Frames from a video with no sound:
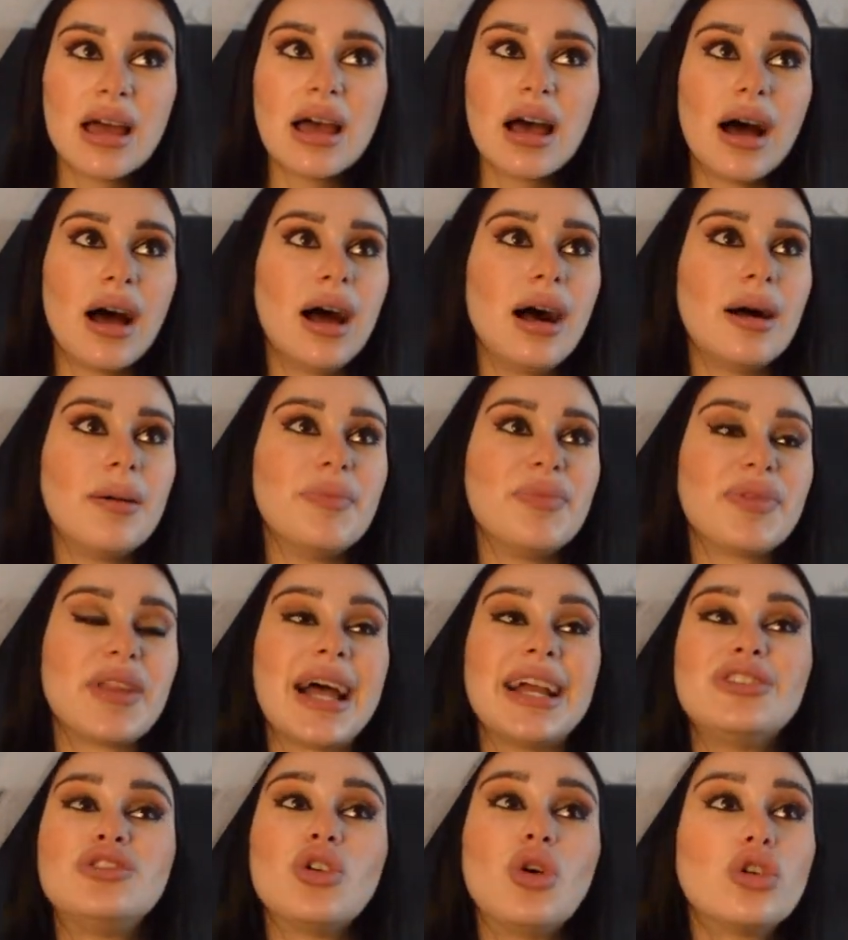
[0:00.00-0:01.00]

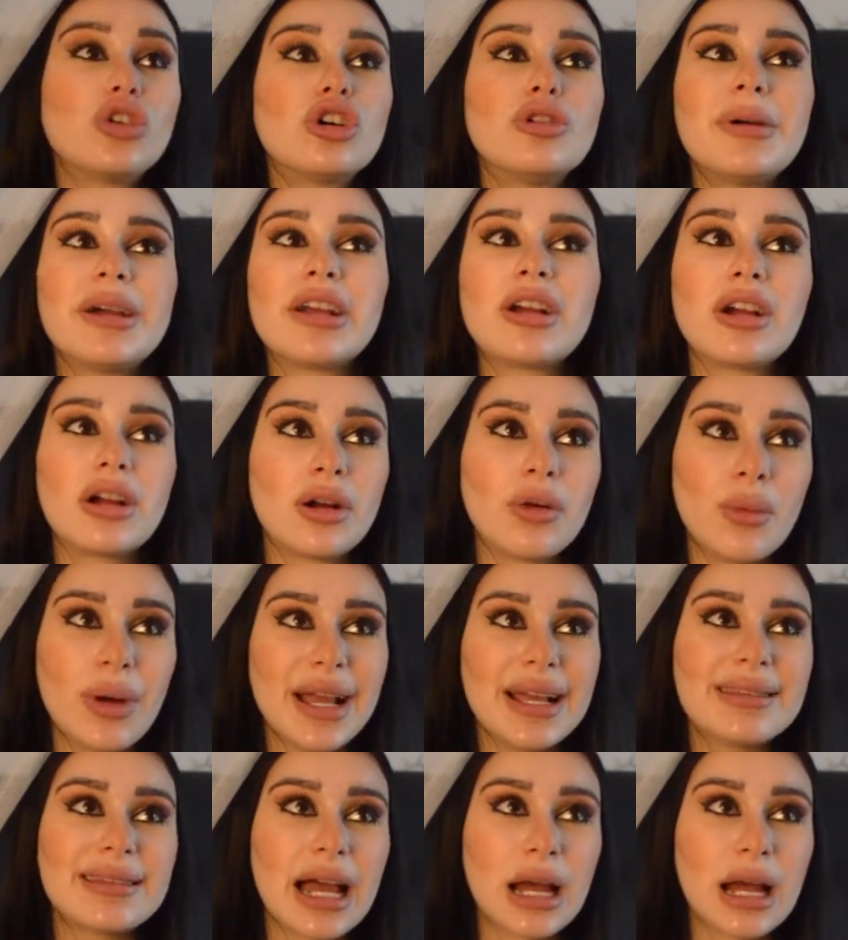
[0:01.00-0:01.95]
I don't know my current weight.